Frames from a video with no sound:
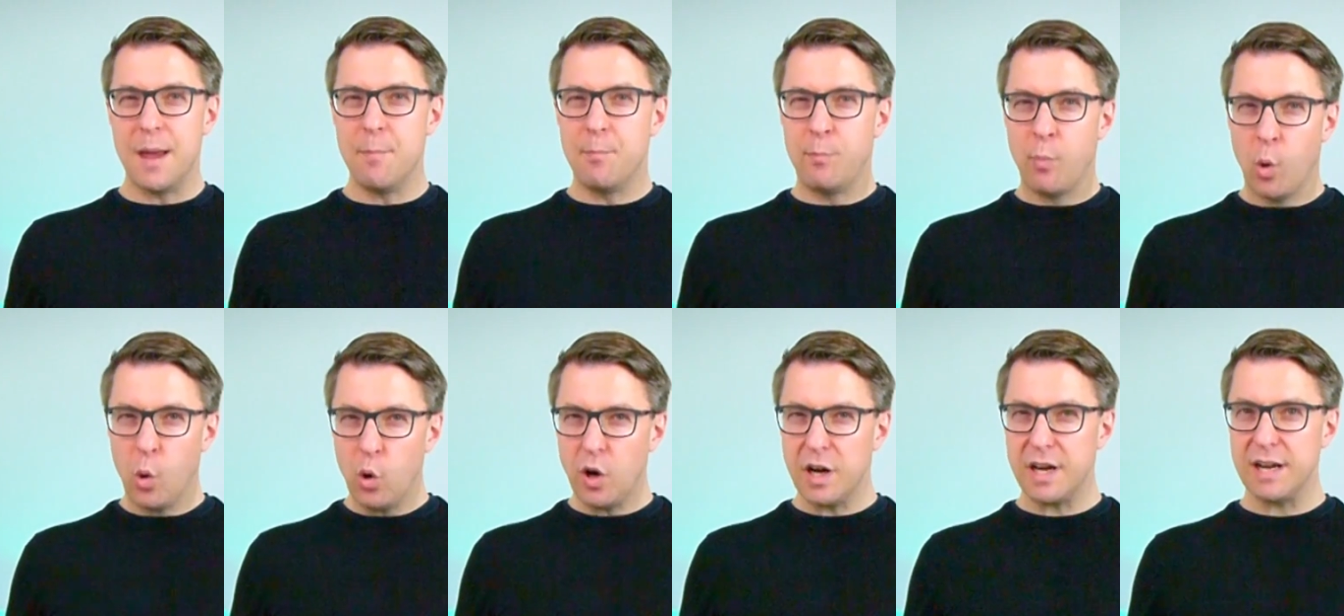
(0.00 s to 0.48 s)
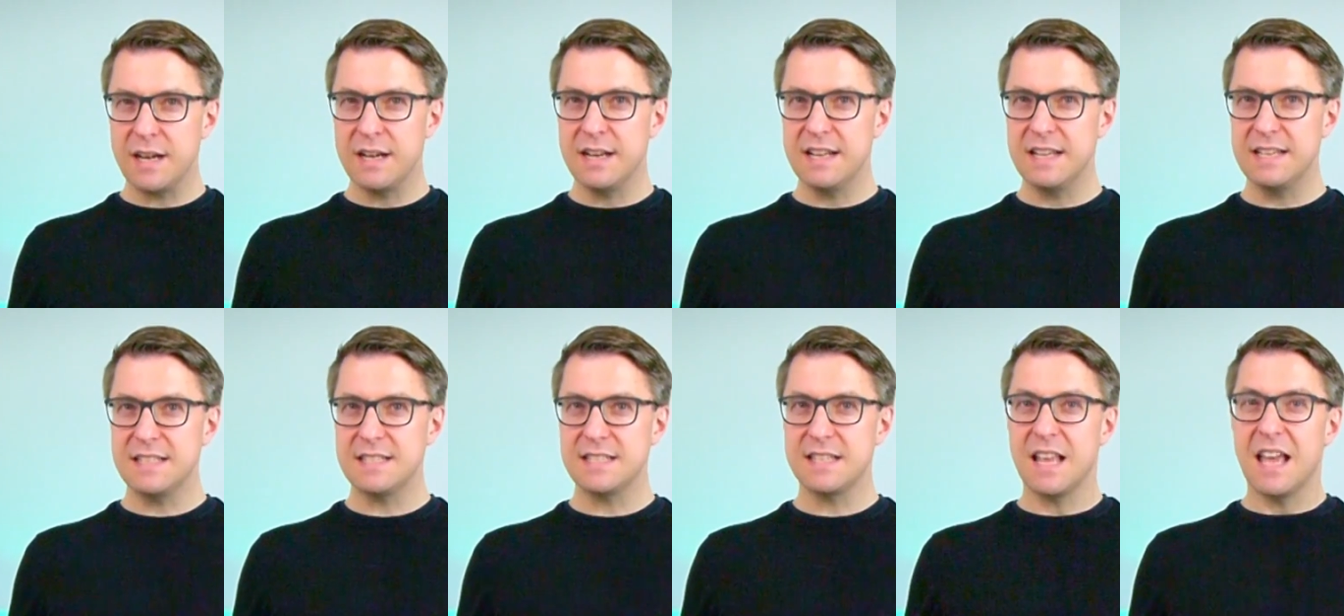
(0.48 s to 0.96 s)

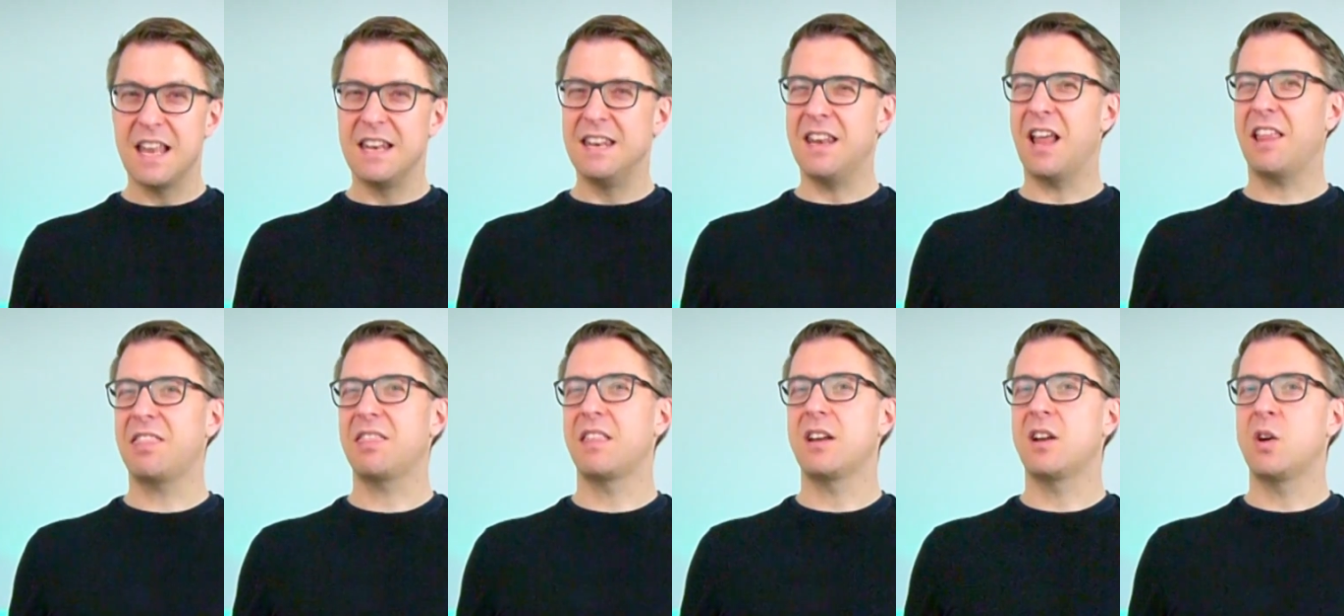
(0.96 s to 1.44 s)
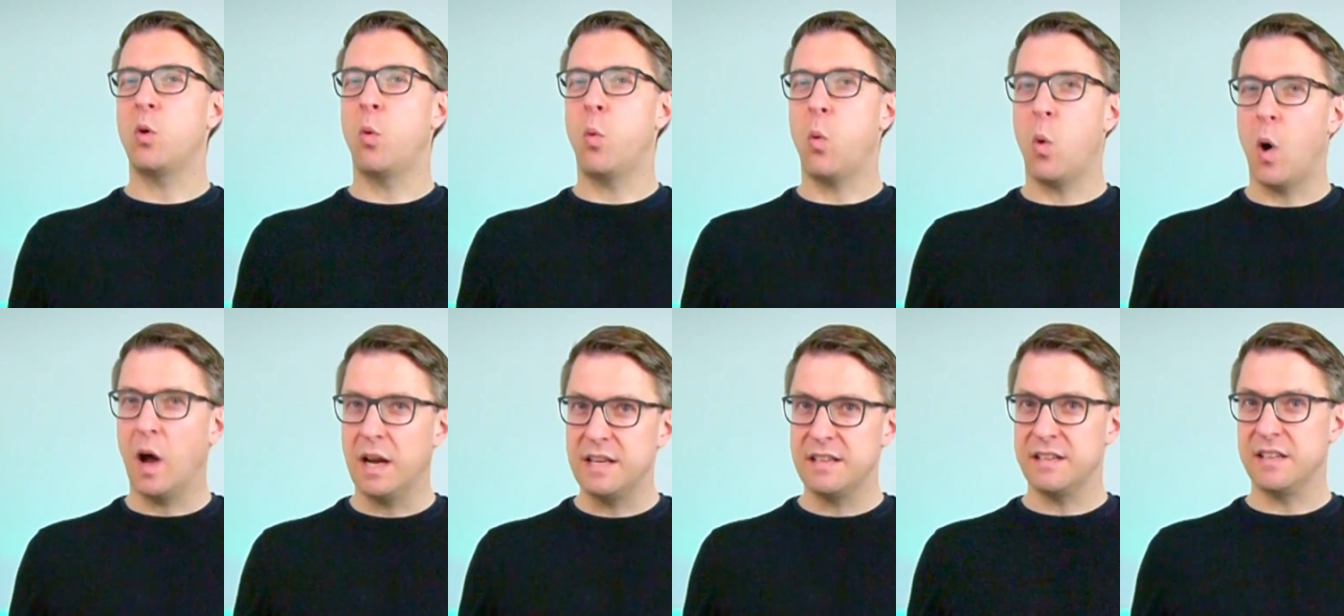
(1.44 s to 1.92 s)
Important is not the
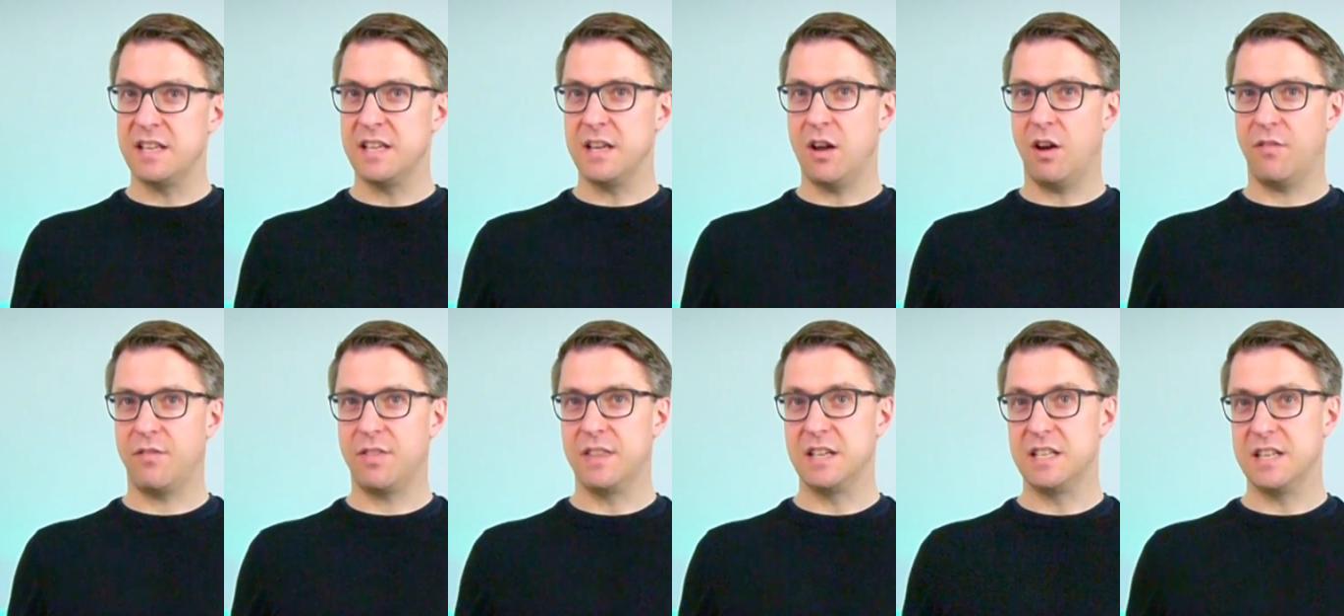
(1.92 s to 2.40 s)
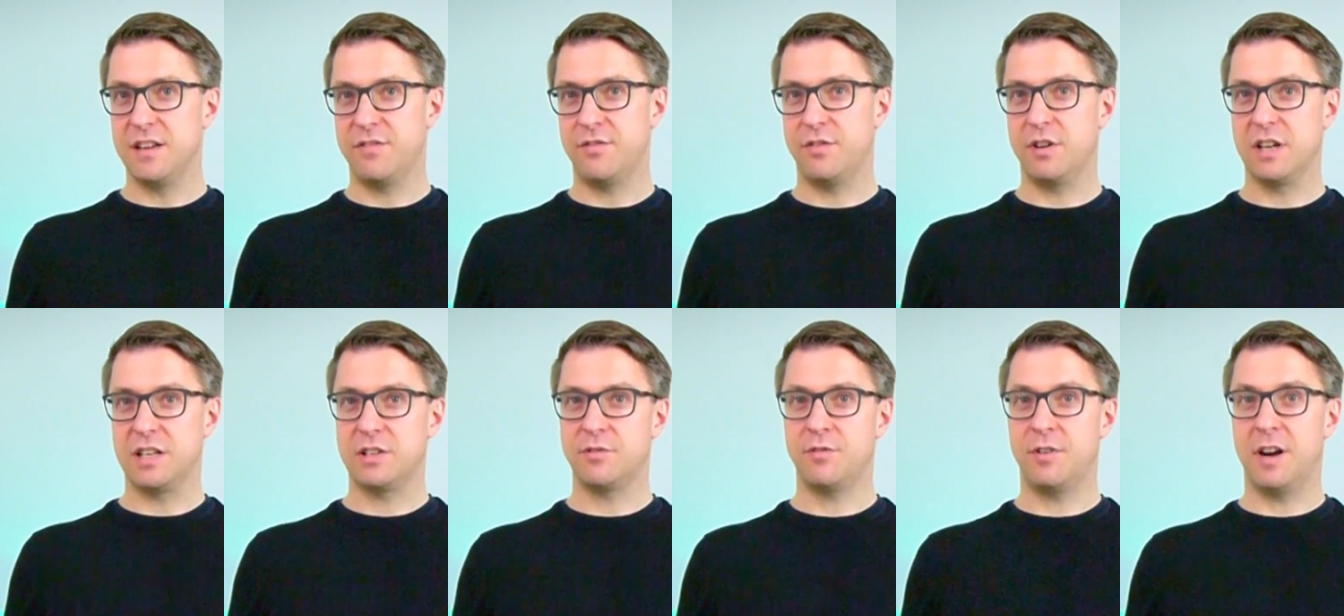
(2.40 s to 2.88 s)
quantity of the
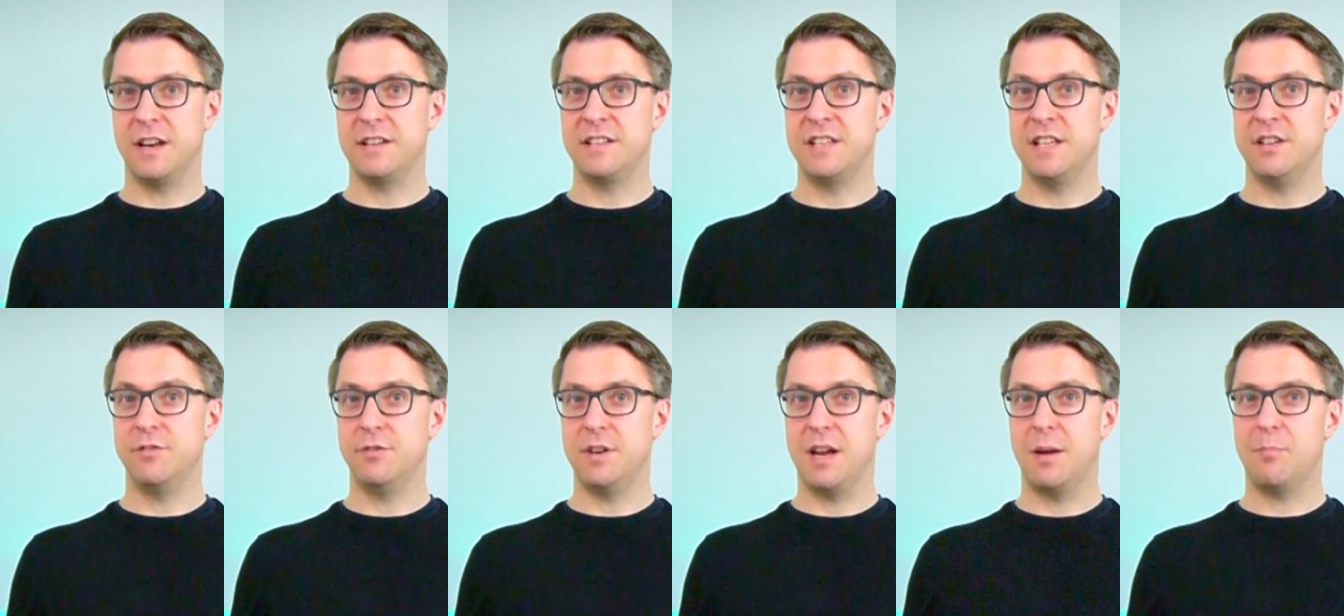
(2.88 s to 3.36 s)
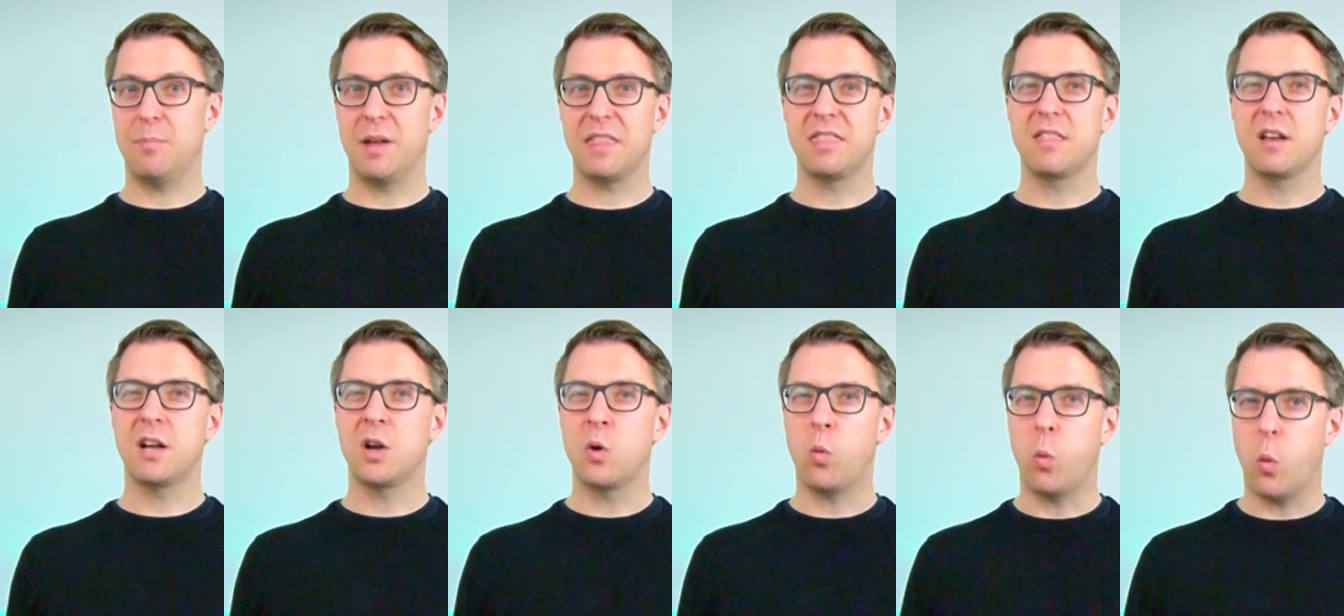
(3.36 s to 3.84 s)
different criteria,
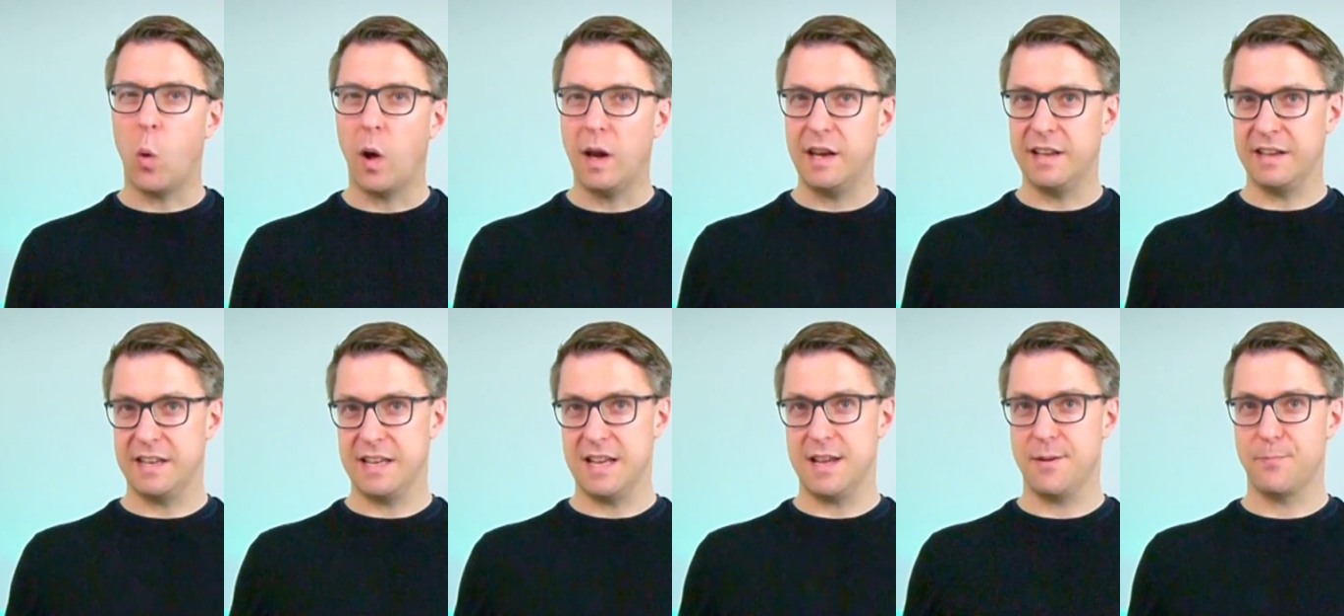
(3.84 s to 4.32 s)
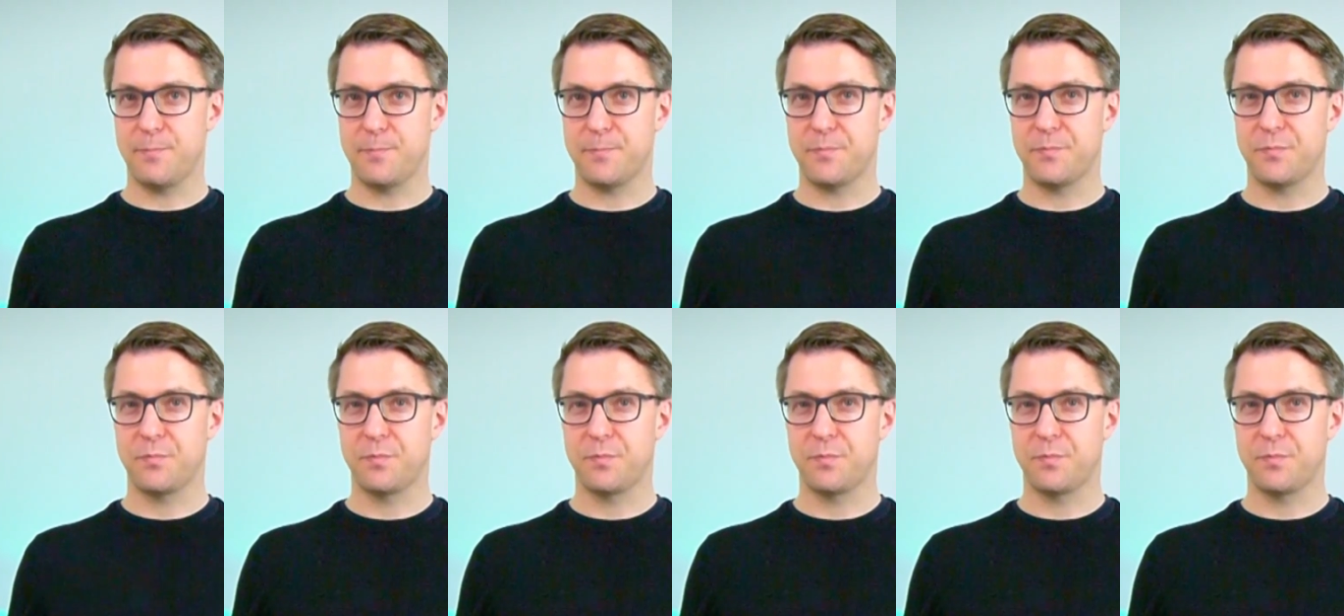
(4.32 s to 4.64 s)
but the quality.